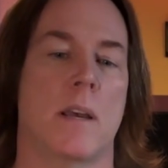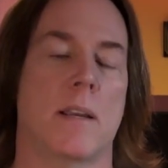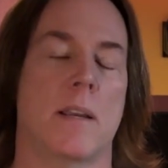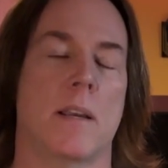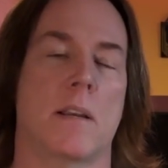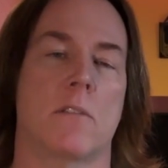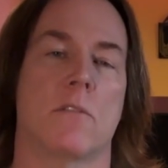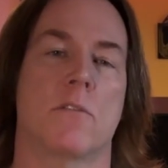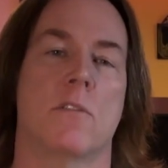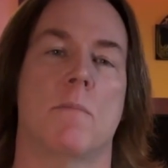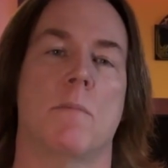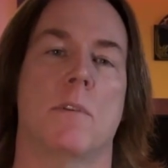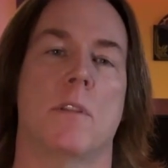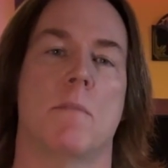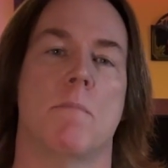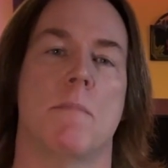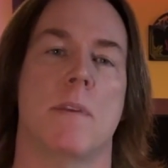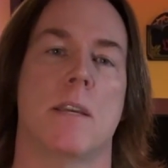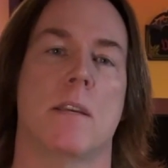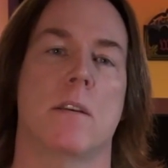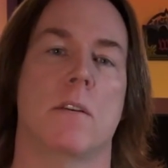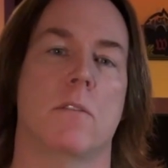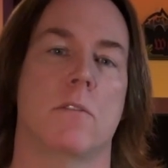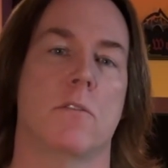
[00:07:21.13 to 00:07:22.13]
got some of the
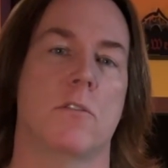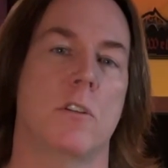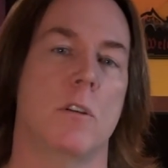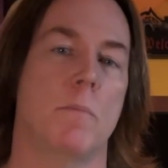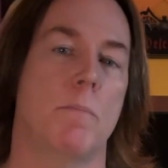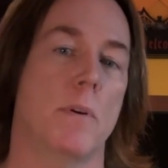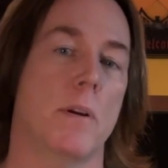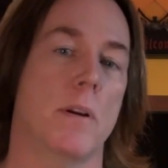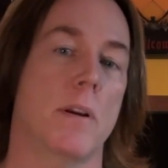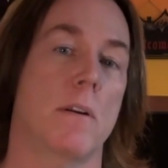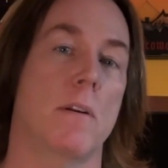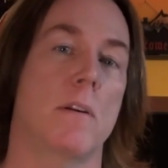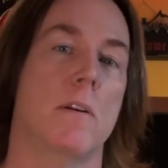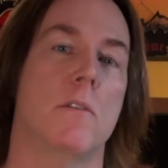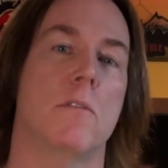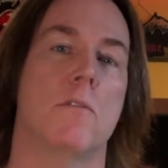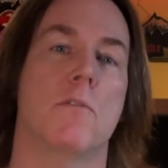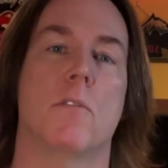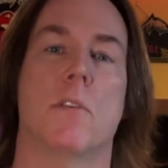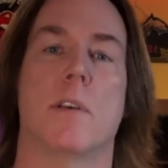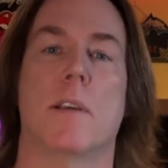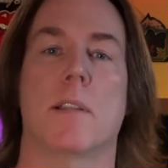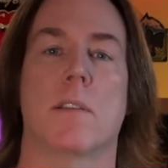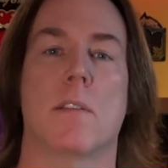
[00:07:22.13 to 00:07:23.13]
Mego superheroes
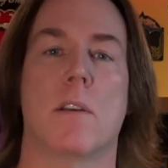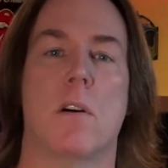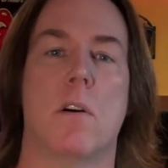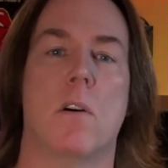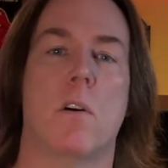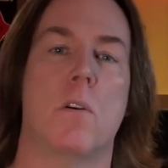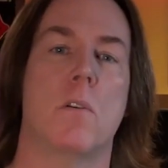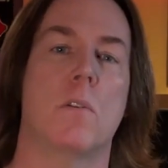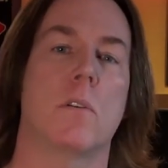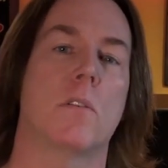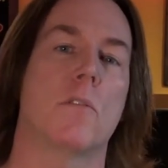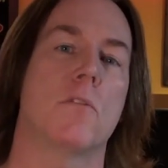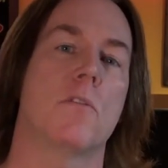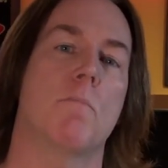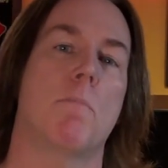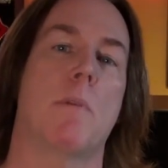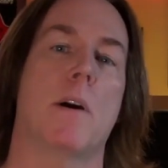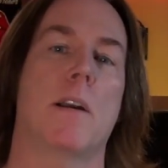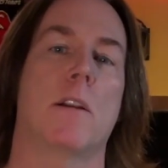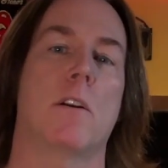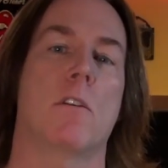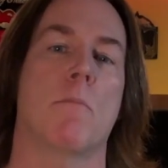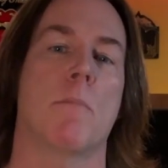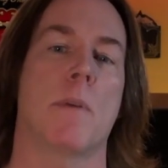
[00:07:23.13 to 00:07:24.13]
like the Hulk,
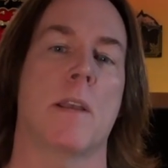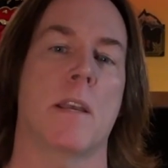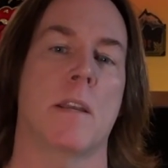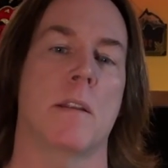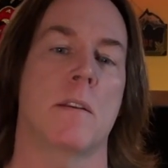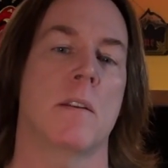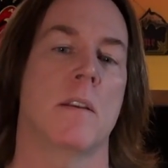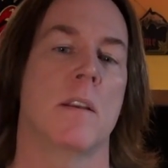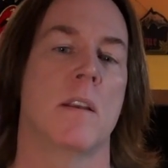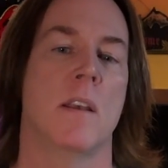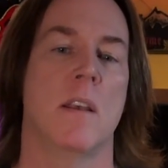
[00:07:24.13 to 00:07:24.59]
Spider-Man.